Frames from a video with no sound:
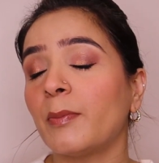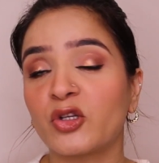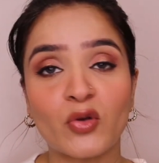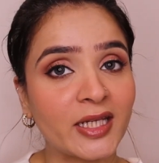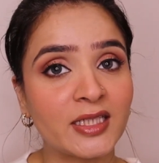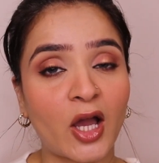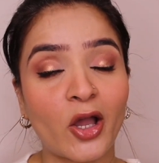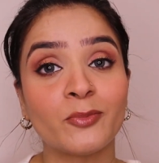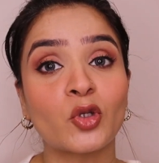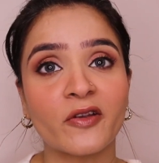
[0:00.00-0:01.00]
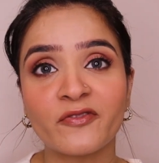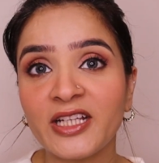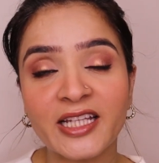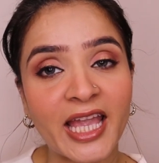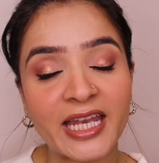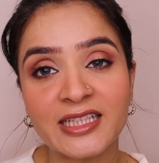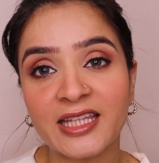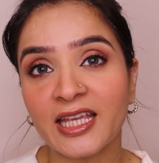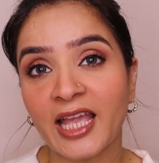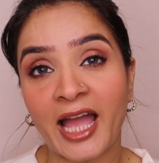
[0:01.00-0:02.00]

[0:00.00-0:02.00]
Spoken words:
But right now I'm not feeling anything,